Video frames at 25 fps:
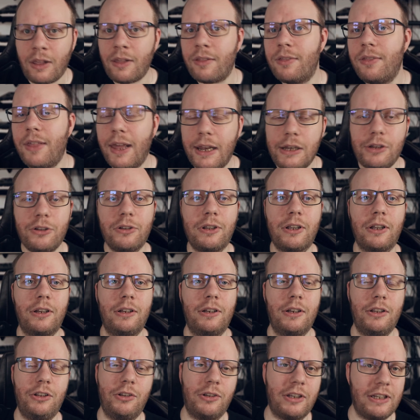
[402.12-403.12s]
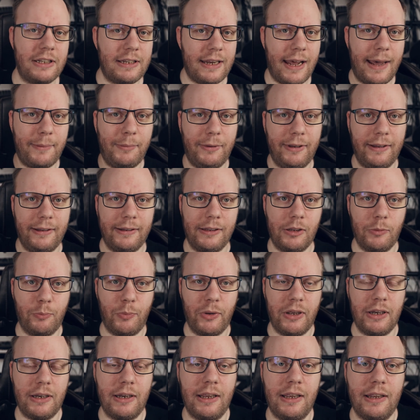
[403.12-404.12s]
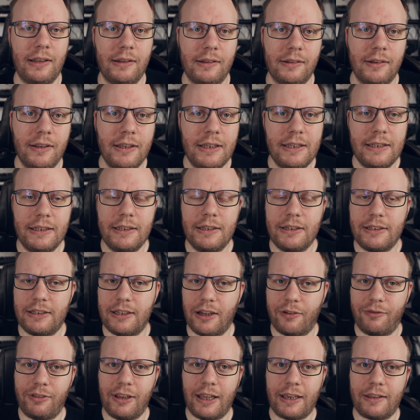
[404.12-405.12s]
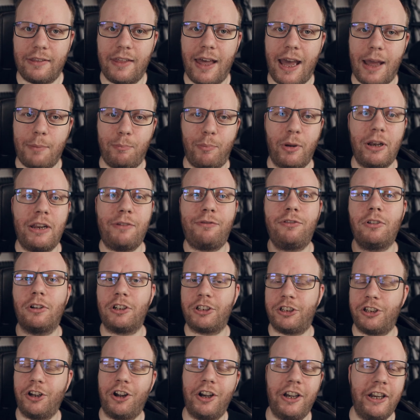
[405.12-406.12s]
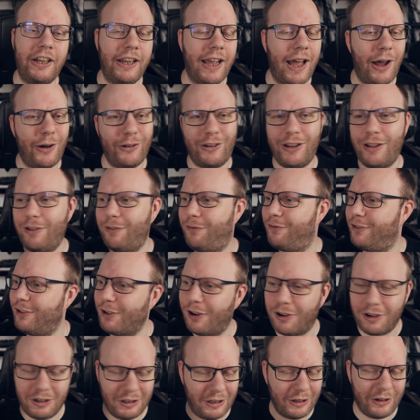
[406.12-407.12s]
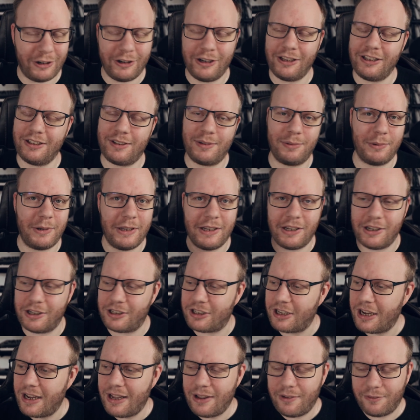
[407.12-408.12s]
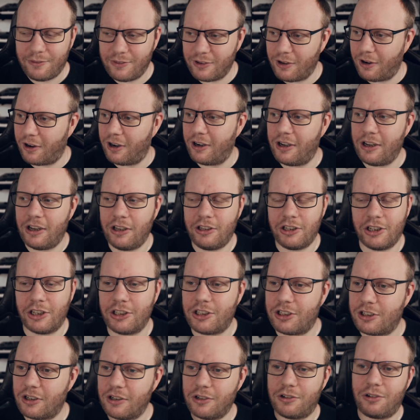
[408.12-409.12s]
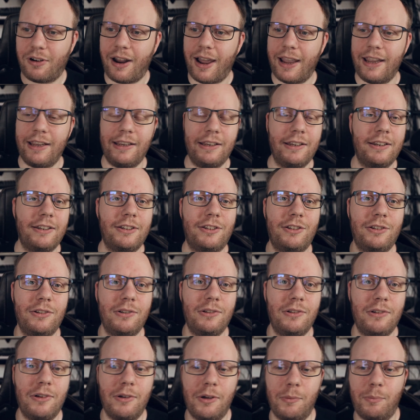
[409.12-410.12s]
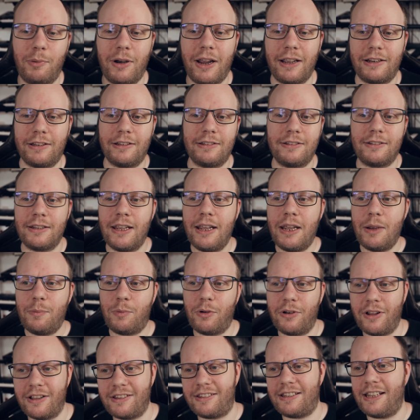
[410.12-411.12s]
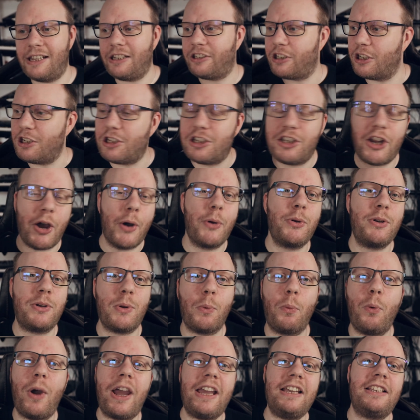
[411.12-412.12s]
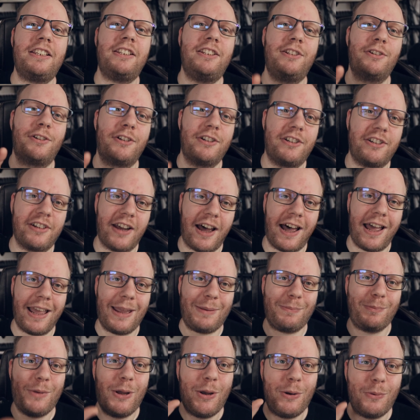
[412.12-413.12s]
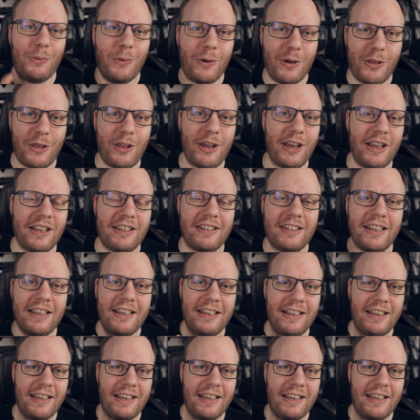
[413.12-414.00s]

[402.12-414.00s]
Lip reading: And then you can dabble a little bit in stuff like that. But if you're starting out, if you're learning Swedish, if you're just trying to practice pronunciation, don't waste your time with this.